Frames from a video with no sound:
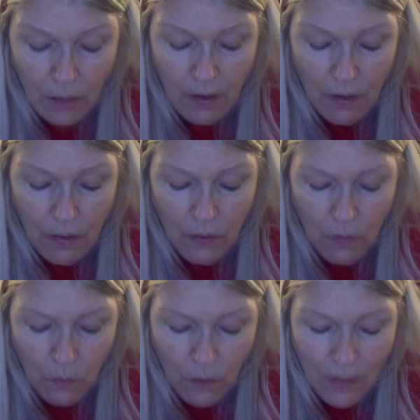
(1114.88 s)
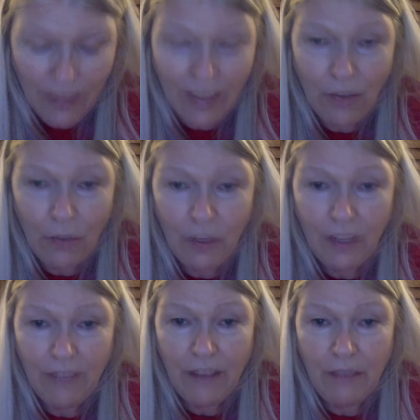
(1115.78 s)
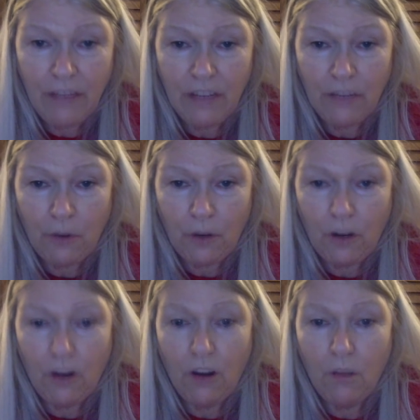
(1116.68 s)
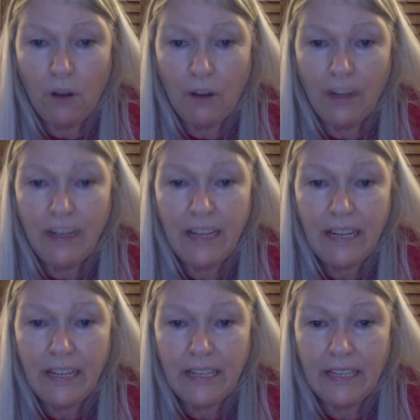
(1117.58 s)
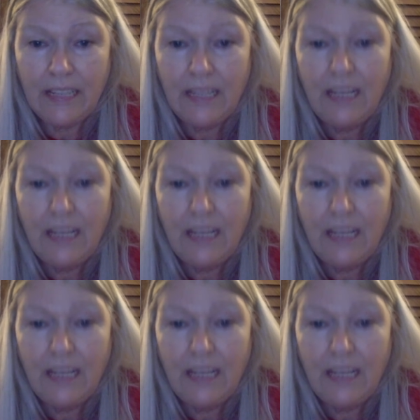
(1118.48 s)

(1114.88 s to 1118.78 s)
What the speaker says: But one thing they're really famous for are marquees,